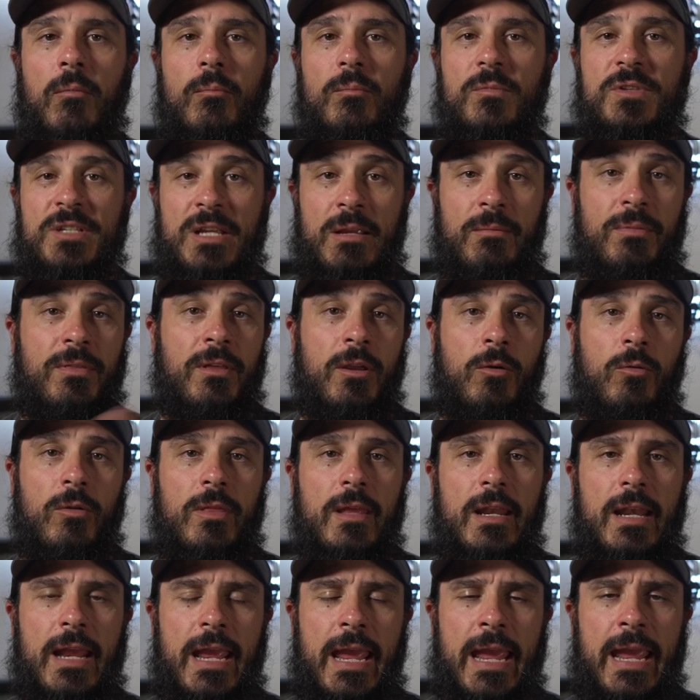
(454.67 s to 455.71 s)
Same thing with
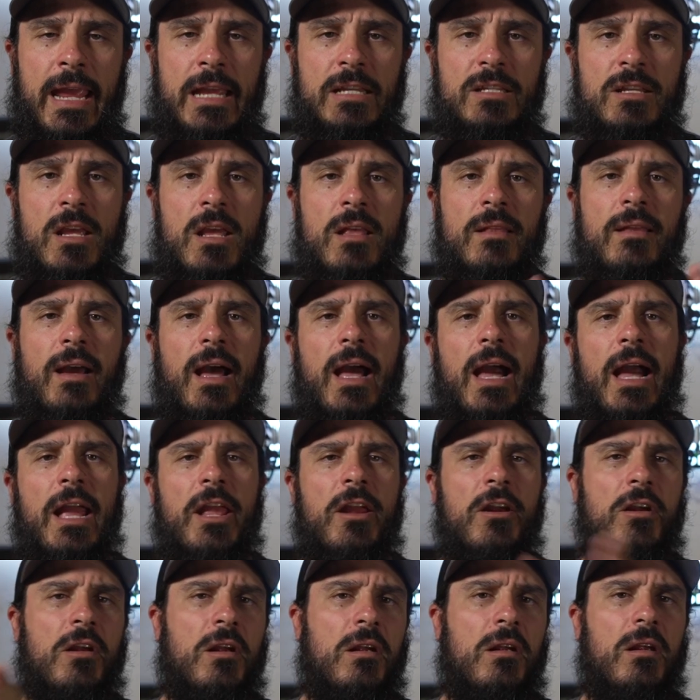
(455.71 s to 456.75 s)
an 8. The
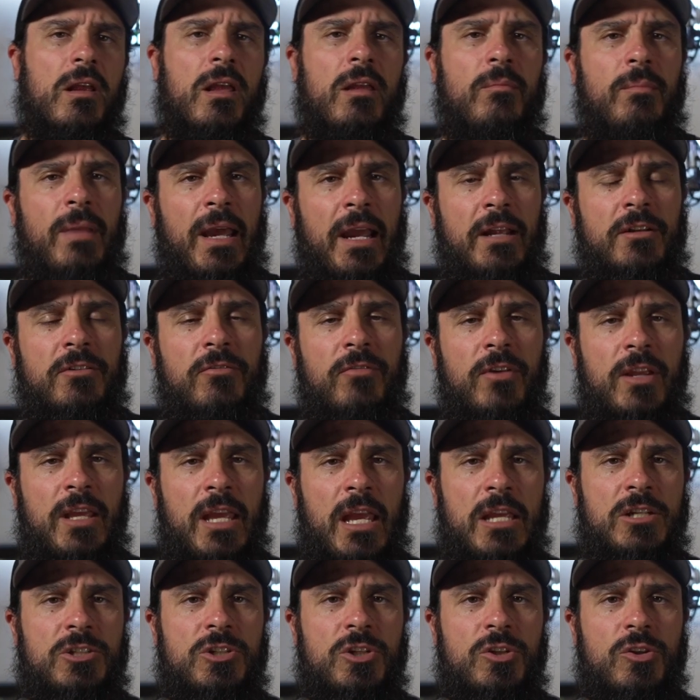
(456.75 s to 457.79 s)
higher in
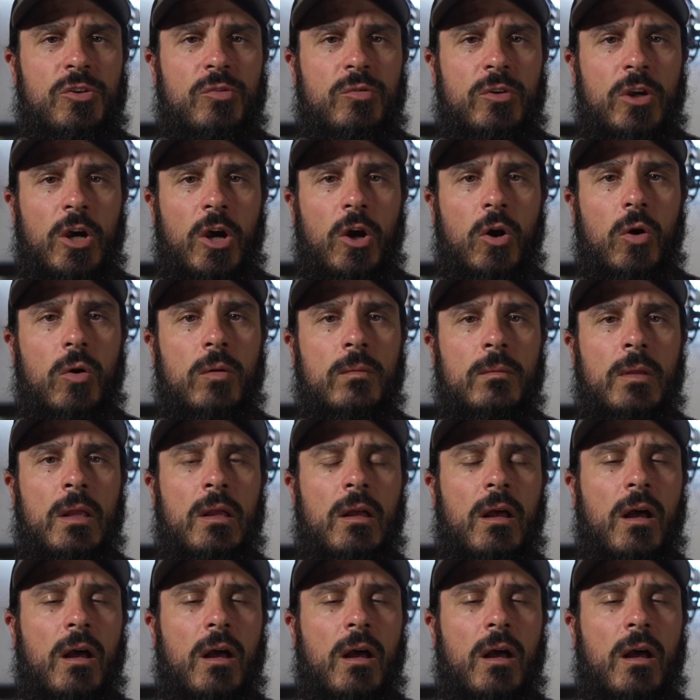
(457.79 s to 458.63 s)
magnification you go